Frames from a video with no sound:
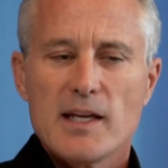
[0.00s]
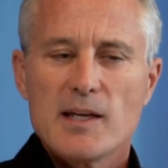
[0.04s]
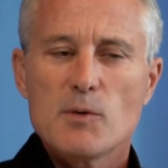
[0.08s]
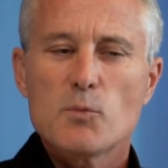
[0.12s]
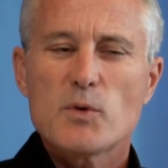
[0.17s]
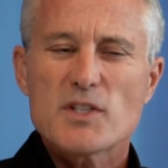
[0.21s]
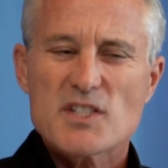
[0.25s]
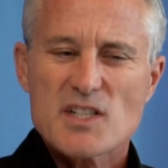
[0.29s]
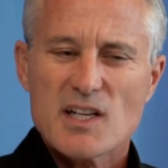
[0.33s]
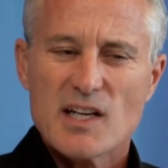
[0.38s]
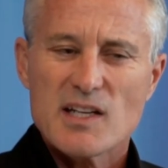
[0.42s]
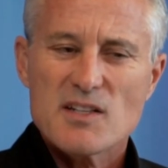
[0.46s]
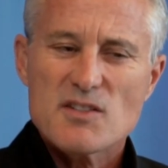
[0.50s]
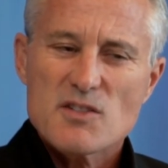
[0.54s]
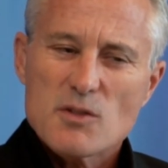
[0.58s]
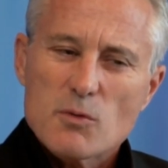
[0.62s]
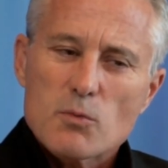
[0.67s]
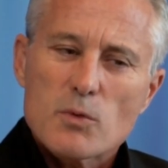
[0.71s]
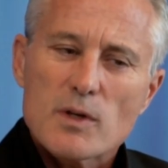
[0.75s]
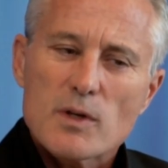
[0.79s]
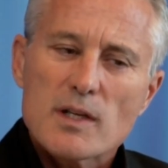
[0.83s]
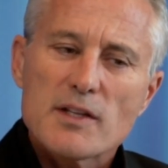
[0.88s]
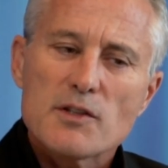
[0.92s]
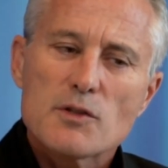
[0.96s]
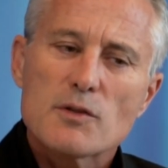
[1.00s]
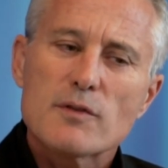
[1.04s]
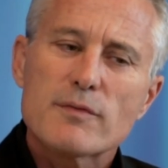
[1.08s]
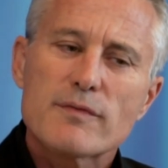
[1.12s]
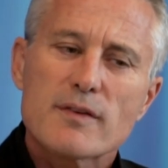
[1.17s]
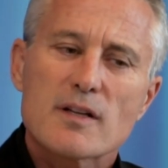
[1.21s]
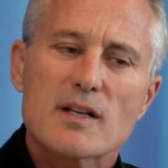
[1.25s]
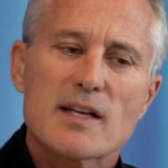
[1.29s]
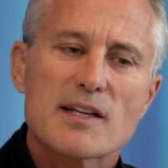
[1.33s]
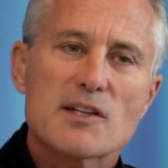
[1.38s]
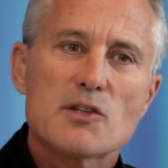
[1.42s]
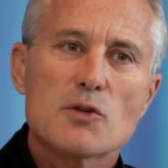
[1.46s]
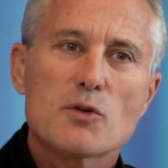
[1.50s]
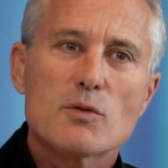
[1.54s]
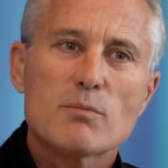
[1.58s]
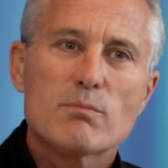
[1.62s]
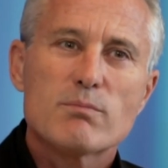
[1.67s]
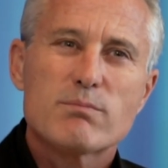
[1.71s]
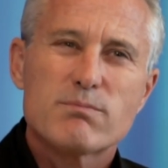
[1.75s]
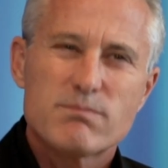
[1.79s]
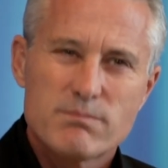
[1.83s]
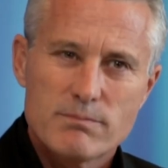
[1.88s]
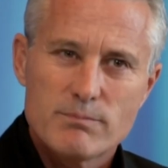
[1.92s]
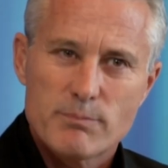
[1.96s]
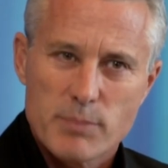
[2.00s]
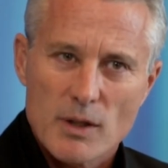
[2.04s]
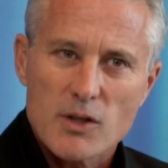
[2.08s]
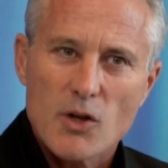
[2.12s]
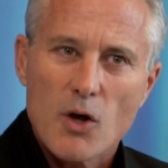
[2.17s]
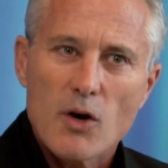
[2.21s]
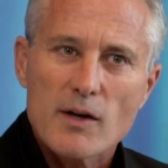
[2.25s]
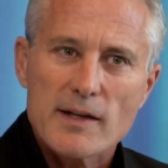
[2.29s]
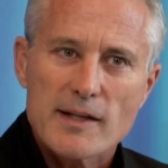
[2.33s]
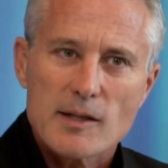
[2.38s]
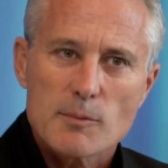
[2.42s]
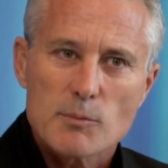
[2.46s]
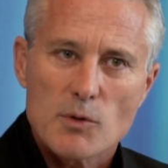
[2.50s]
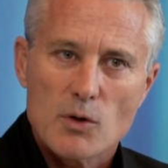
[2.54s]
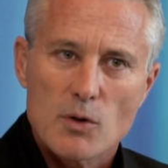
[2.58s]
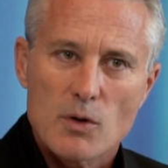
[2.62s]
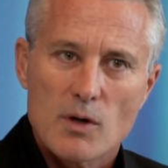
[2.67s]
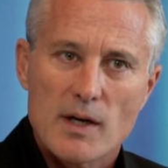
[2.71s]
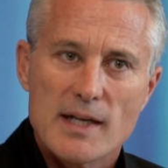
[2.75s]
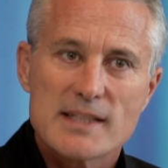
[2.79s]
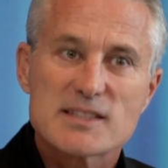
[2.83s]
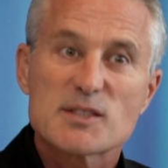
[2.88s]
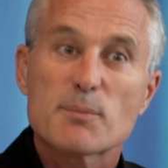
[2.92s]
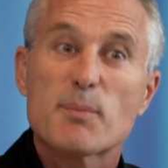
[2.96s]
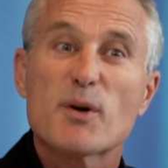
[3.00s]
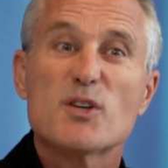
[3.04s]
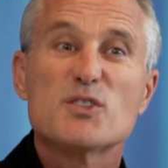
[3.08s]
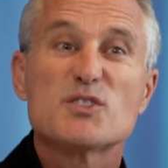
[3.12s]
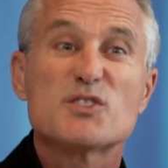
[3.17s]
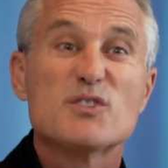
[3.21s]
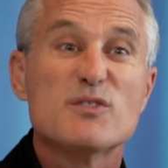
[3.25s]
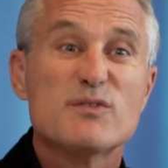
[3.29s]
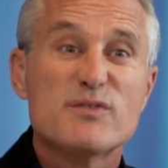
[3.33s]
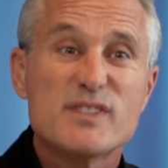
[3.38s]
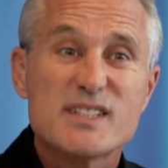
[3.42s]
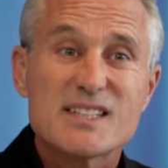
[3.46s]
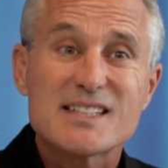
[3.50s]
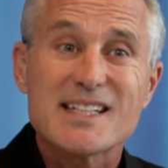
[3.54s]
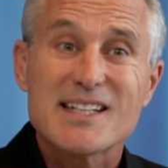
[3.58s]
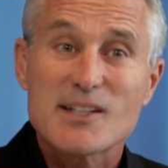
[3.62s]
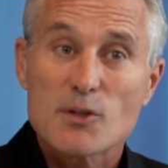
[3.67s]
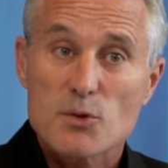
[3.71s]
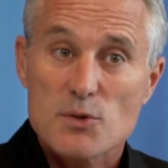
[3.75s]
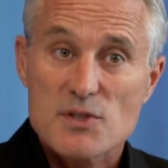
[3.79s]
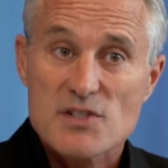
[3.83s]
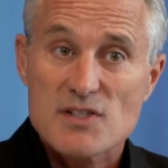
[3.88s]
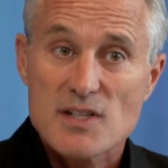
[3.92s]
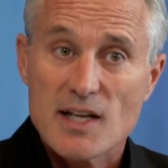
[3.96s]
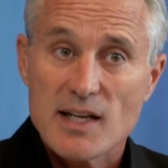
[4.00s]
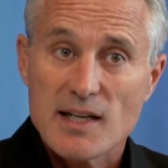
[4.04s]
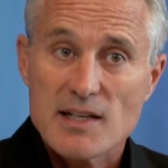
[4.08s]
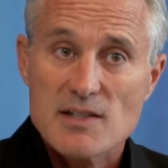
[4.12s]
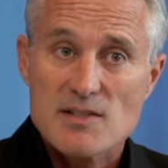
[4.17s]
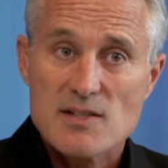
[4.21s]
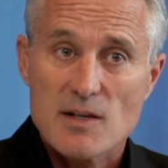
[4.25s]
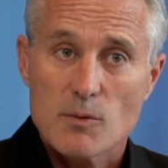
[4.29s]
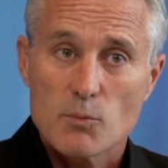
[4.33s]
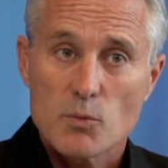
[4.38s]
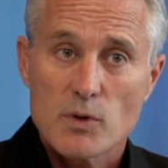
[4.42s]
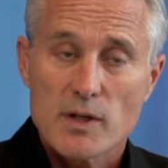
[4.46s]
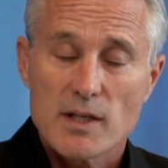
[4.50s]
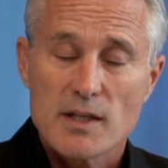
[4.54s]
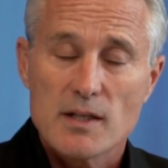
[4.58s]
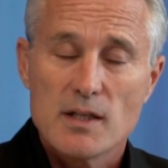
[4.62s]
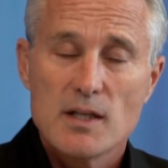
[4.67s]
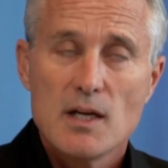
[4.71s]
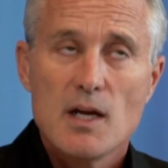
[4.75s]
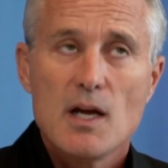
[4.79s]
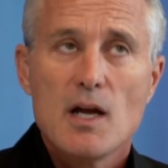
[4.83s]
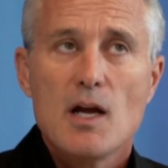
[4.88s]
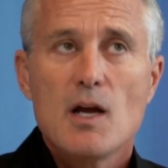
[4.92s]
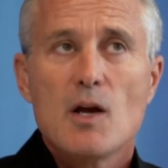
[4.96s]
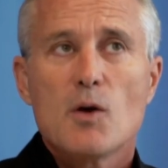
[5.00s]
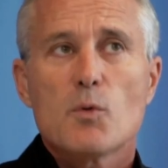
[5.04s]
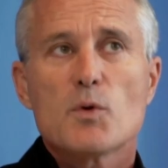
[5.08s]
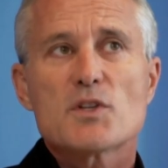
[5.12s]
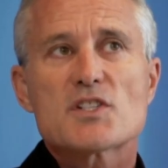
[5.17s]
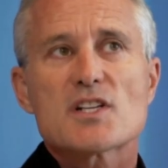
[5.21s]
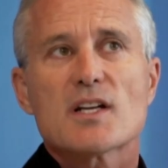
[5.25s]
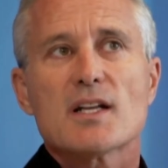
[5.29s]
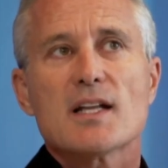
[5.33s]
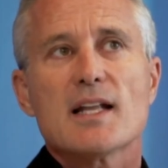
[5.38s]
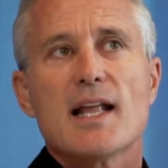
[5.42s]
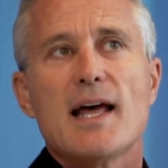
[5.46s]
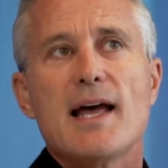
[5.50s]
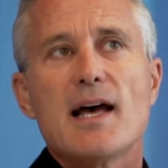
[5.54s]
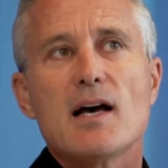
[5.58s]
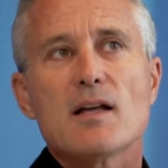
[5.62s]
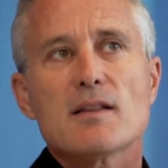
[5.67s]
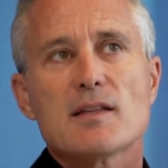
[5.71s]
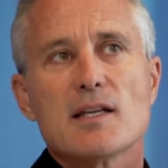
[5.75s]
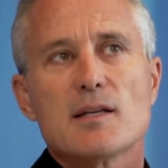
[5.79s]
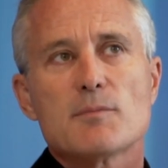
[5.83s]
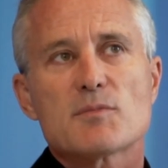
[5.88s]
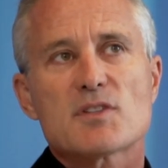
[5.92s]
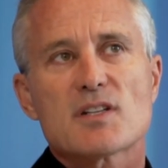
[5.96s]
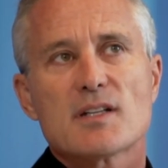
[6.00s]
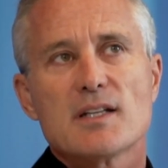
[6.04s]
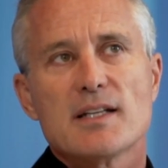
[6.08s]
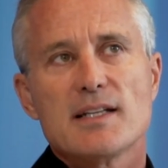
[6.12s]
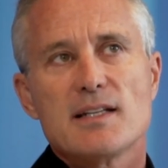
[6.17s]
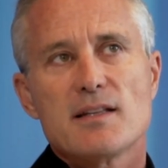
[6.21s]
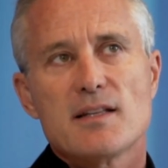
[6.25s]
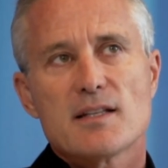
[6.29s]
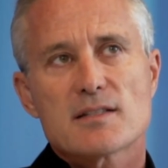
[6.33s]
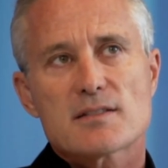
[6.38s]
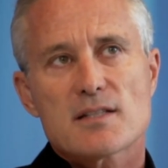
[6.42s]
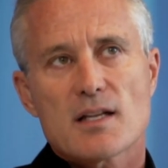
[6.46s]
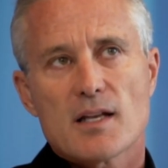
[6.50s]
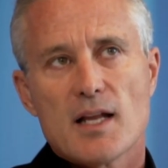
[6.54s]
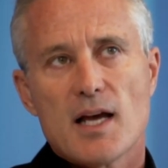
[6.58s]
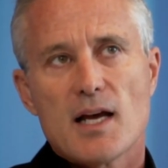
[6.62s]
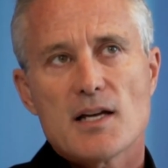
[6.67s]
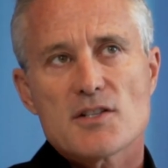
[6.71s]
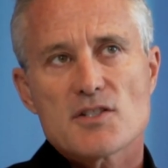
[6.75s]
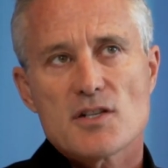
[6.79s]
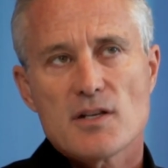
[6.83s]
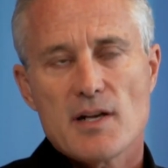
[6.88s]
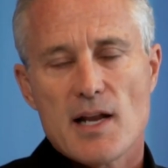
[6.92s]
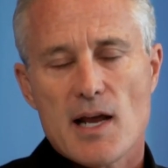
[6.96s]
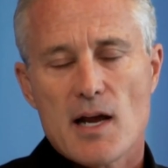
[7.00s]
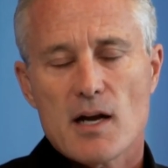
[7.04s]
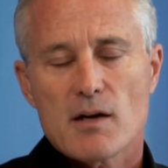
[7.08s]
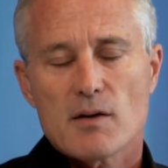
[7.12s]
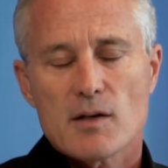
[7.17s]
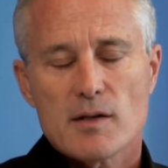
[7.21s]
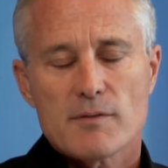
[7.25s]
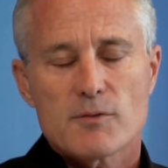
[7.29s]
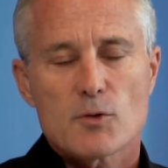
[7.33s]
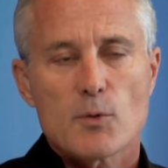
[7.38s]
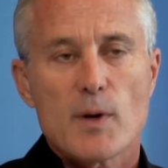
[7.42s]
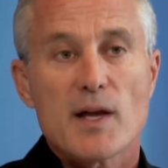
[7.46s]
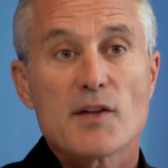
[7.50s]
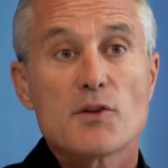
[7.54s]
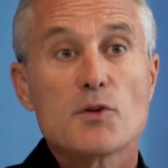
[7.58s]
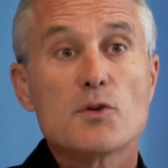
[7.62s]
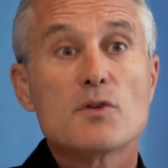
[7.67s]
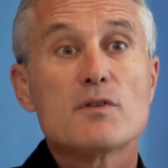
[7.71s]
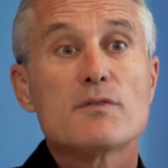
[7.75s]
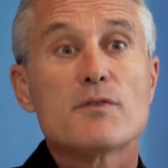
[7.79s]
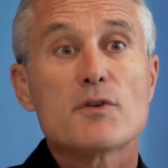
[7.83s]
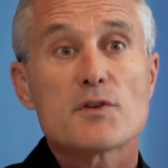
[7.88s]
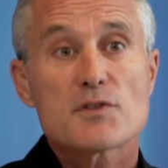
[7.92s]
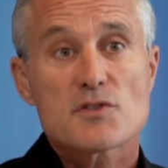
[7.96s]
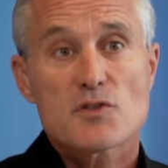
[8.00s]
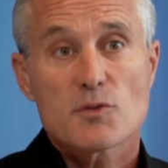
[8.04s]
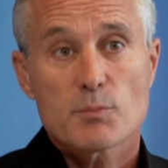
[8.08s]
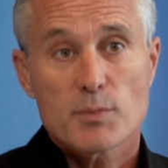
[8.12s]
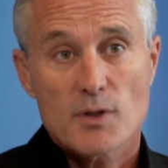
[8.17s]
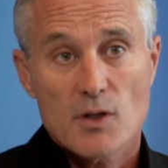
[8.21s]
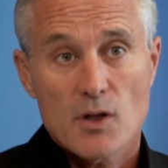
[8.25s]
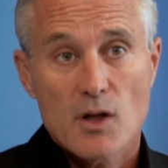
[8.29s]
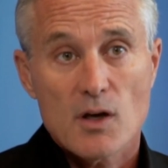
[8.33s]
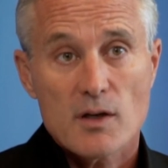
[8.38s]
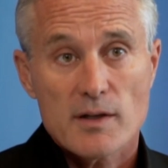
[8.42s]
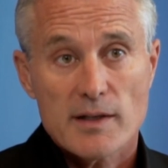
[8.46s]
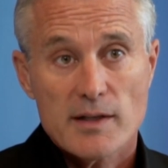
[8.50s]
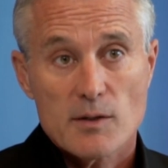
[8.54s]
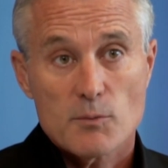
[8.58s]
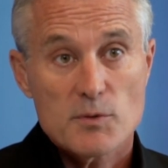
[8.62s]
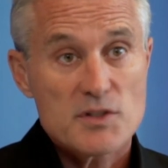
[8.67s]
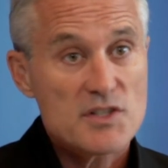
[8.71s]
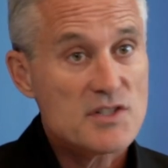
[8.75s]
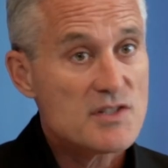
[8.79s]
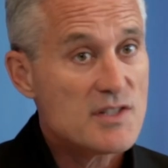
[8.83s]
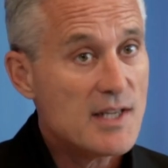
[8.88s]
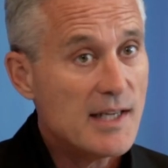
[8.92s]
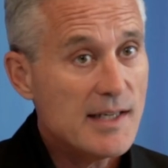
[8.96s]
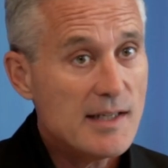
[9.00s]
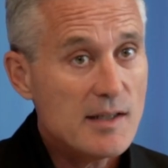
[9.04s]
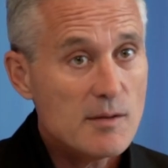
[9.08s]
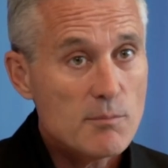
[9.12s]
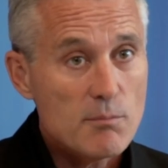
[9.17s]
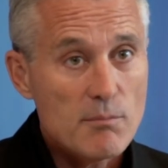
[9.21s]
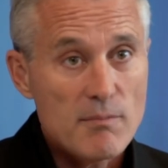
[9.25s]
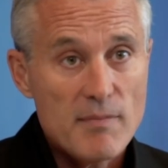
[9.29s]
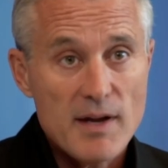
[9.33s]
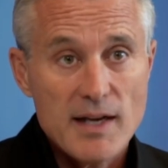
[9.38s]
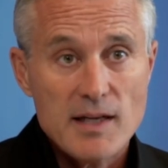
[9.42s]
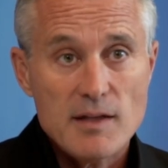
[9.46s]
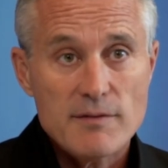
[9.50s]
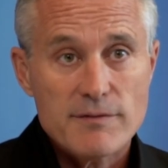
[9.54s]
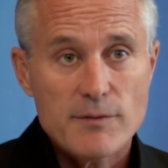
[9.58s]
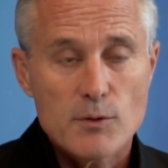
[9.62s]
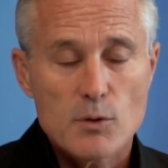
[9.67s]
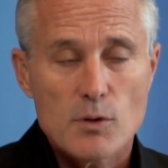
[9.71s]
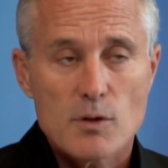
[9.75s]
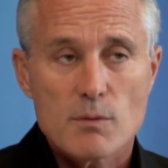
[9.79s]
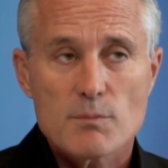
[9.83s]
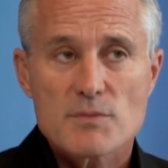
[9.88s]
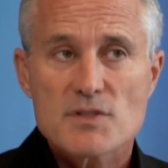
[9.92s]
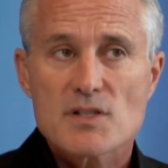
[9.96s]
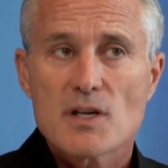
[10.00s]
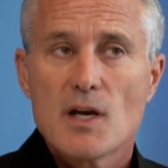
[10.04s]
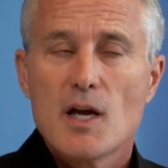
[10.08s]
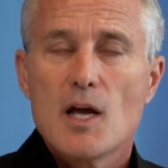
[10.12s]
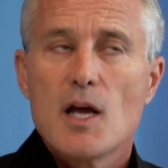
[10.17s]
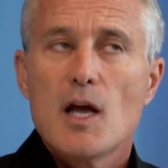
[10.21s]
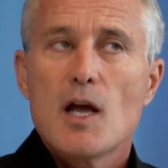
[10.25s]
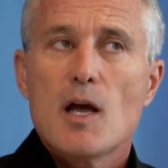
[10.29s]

In which case you really do feel like you're belonging more as opposed to visiting or staying somewhere, which allowed them to lead this larger narrative around universal belonging, which has taken many forms.